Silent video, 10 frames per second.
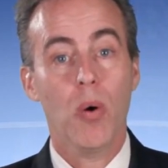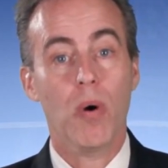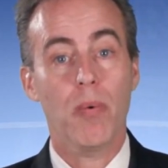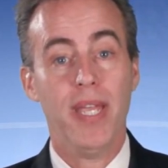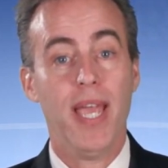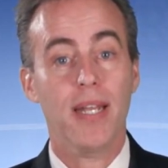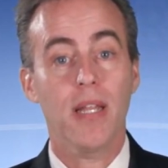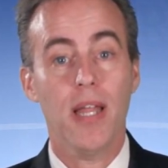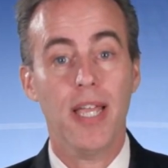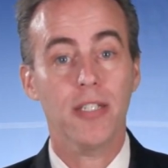where we had
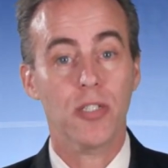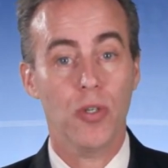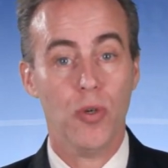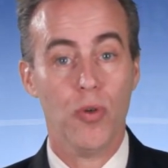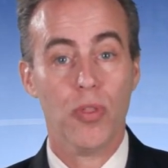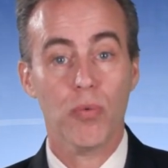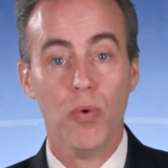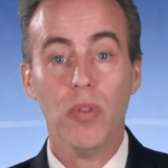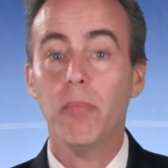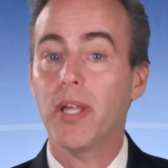clients who,
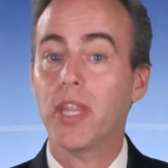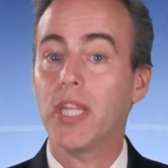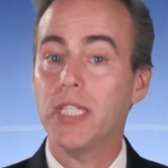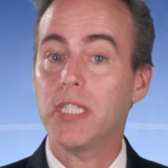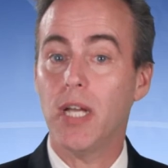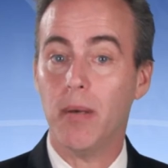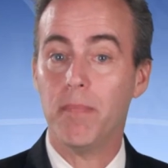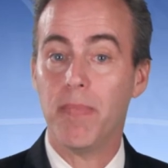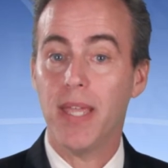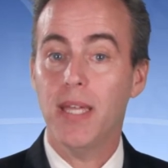through the monthly sum,